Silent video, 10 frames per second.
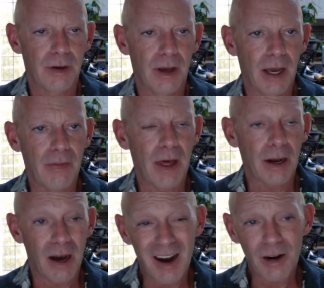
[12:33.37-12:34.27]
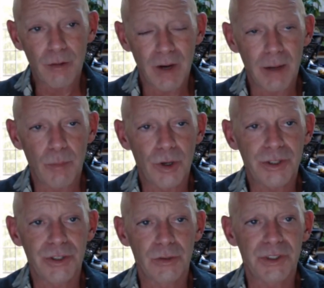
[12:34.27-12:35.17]
and that higher
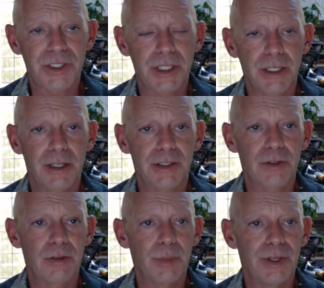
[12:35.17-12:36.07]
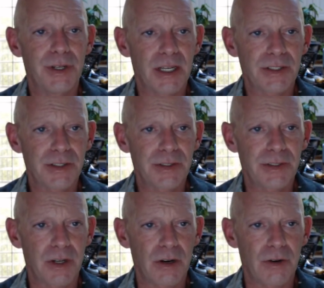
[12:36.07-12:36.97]
vibrational state that's gonna be
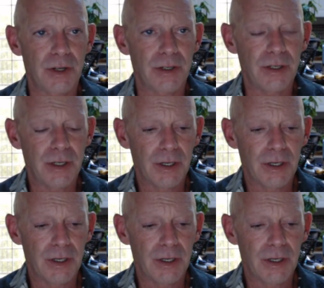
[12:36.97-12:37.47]
necessary